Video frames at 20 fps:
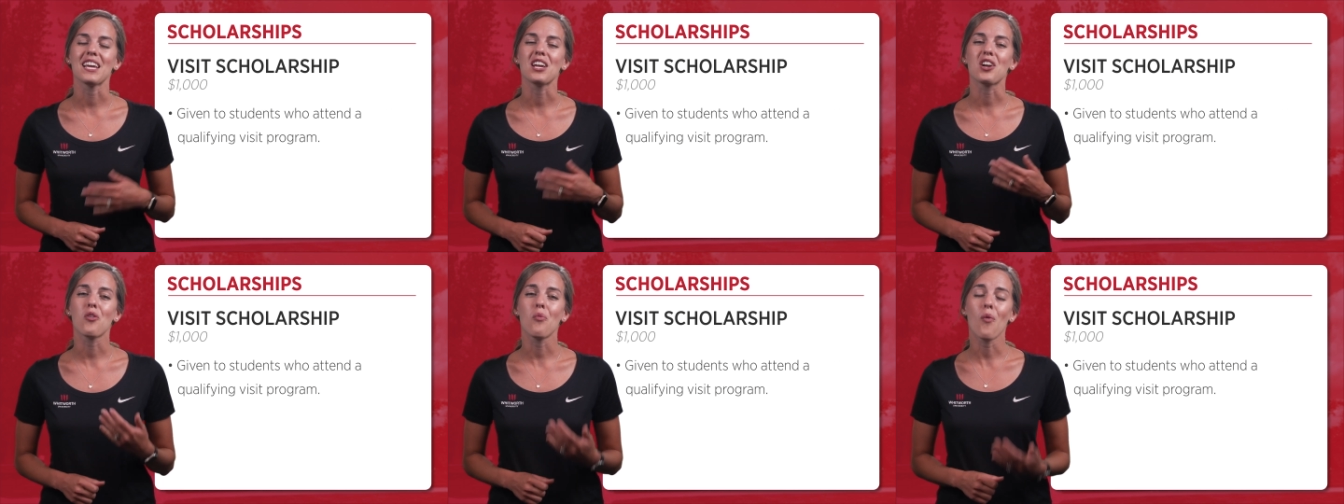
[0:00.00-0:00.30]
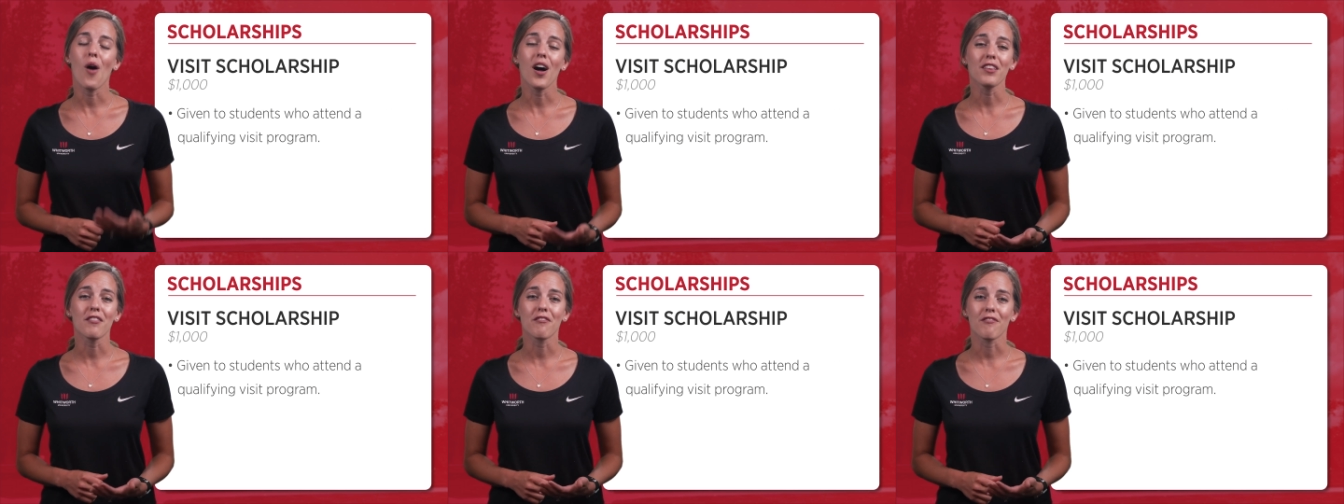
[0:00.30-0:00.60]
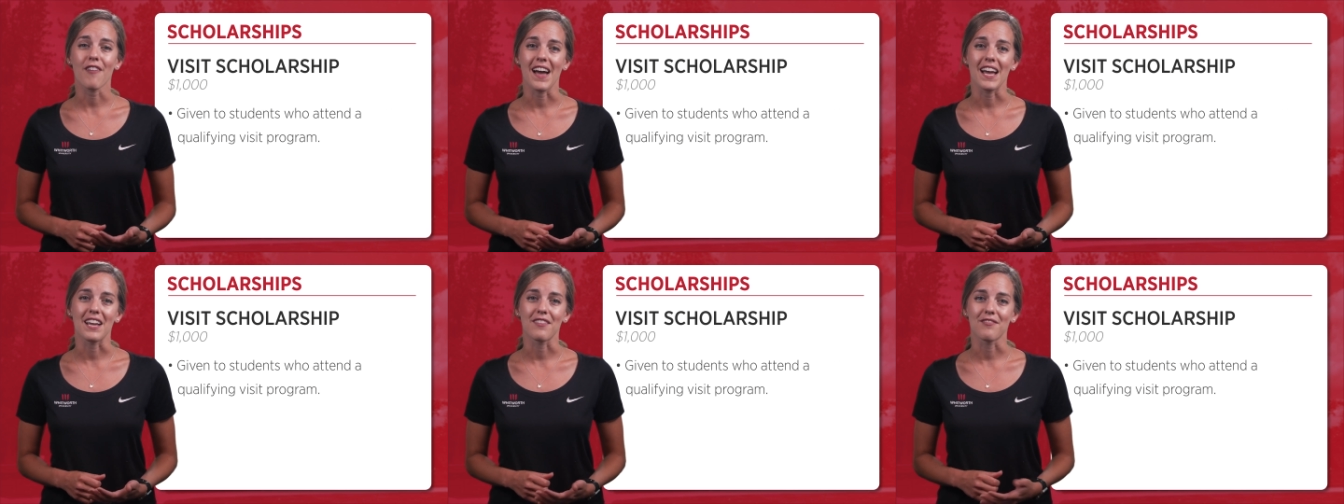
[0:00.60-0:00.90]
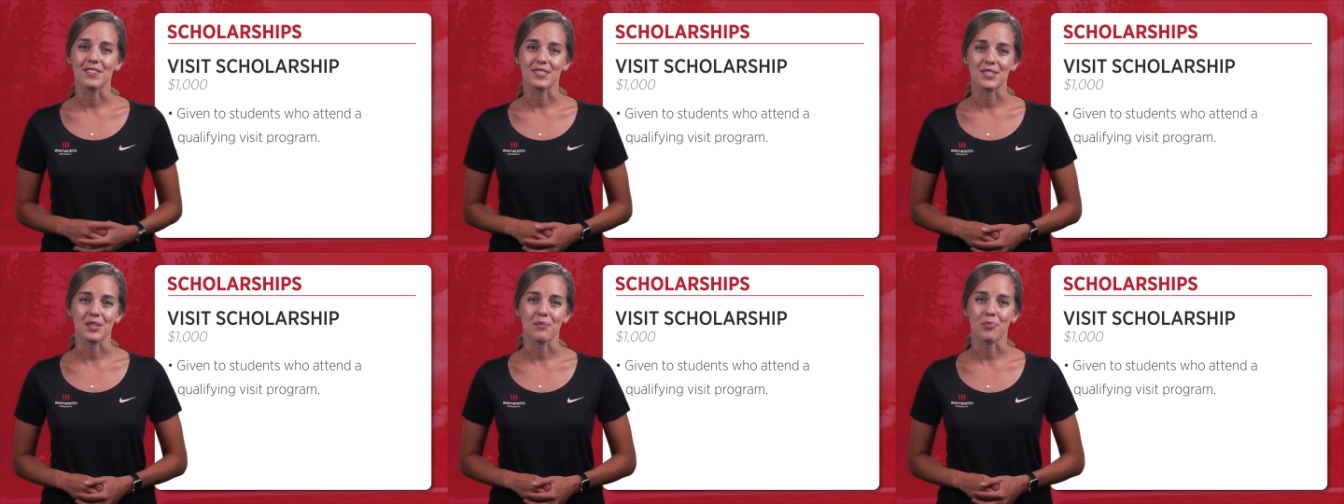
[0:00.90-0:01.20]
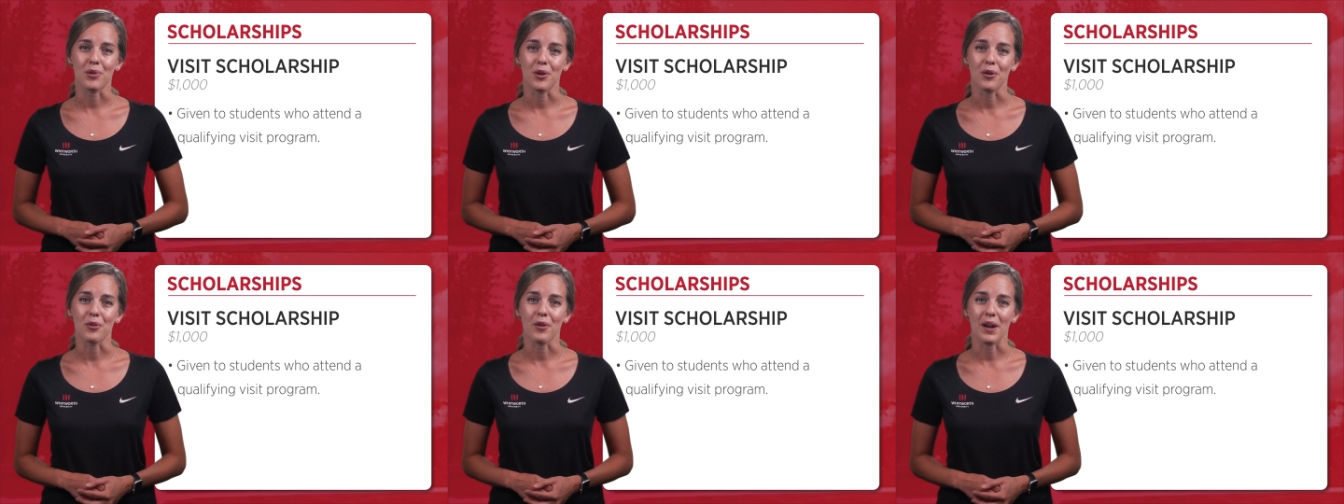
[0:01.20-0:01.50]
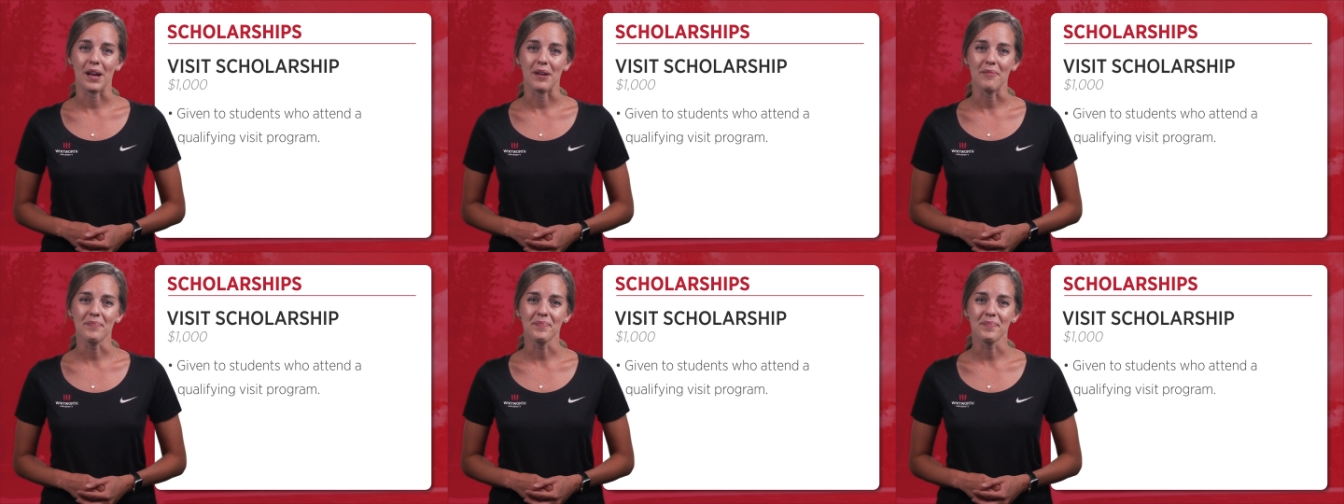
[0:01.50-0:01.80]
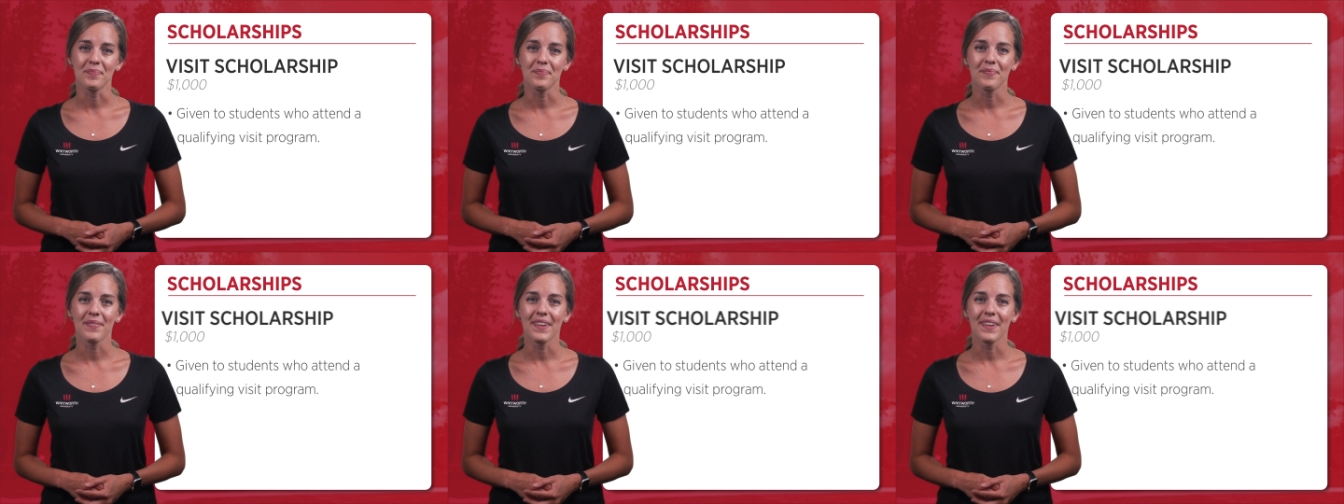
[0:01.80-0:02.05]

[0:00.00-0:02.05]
a qualifying visit program.